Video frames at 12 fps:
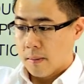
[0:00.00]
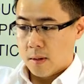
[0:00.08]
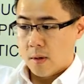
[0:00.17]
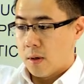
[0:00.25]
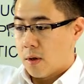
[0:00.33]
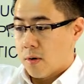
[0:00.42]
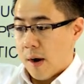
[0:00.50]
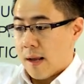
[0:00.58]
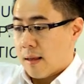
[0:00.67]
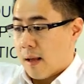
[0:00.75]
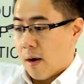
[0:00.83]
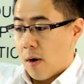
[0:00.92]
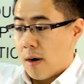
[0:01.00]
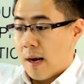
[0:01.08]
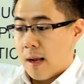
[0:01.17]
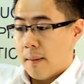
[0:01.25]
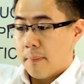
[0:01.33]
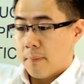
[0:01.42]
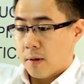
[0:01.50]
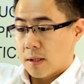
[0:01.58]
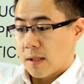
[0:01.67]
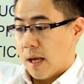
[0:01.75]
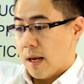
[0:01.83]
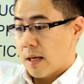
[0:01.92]
to create their own
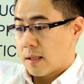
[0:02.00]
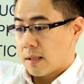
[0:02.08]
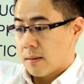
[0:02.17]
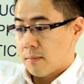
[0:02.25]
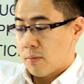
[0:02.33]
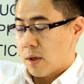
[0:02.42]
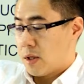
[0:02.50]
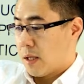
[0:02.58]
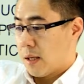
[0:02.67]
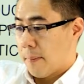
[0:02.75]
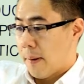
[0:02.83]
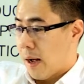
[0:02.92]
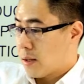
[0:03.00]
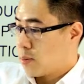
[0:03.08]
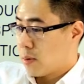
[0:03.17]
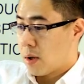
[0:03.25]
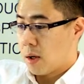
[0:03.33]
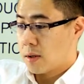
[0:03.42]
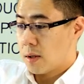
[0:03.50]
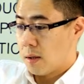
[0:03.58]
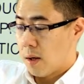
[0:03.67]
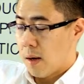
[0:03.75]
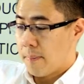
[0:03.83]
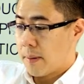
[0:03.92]
prosthetics, which in the past would cost a
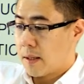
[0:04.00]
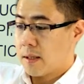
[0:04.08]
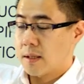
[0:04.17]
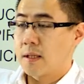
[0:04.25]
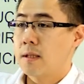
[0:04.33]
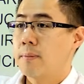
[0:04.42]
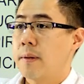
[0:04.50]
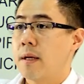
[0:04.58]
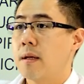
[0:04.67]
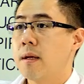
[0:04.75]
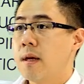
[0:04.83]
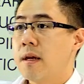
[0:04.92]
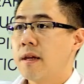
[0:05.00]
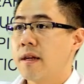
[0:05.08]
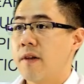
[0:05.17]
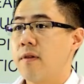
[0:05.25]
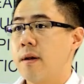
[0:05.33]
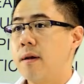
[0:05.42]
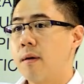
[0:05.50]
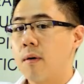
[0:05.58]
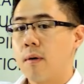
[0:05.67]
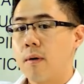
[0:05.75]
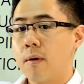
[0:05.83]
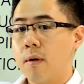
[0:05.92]
lot because it's been governed
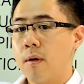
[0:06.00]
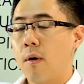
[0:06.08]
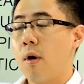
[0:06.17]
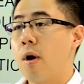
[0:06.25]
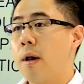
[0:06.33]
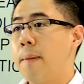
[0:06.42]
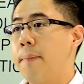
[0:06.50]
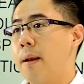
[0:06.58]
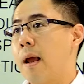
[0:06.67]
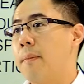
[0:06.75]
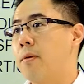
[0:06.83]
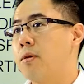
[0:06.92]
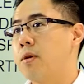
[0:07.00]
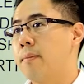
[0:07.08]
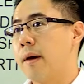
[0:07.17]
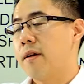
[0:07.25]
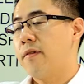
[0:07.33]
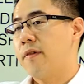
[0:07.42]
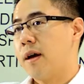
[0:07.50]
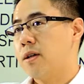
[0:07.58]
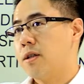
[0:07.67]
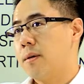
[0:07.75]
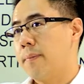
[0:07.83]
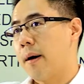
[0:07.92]
or only been able to
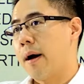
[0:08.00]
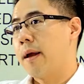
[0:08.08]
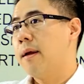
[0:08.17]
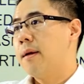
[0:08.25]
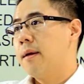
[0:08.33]
manufacture it by